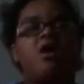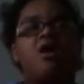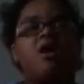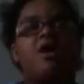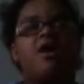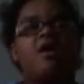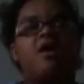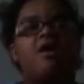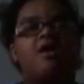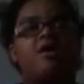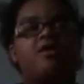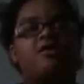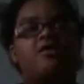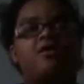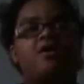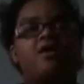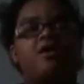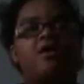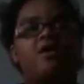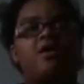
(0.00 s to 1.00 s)

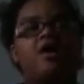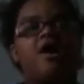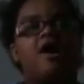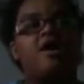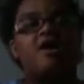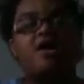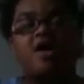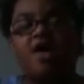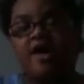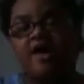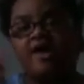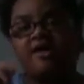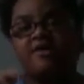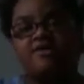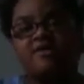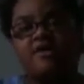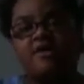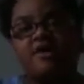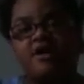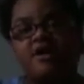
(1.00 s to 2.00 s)
and I
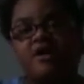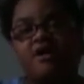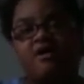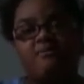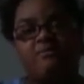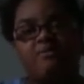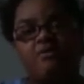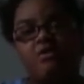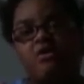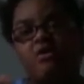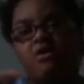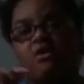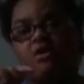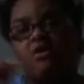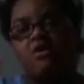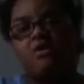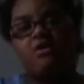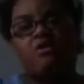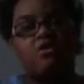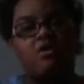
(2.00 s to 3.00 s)
added up
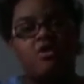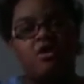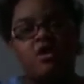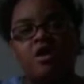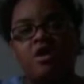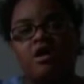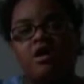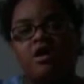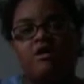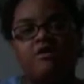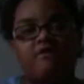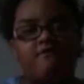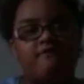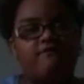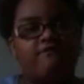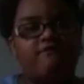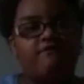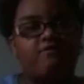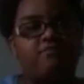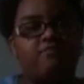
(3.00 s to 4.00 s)
all of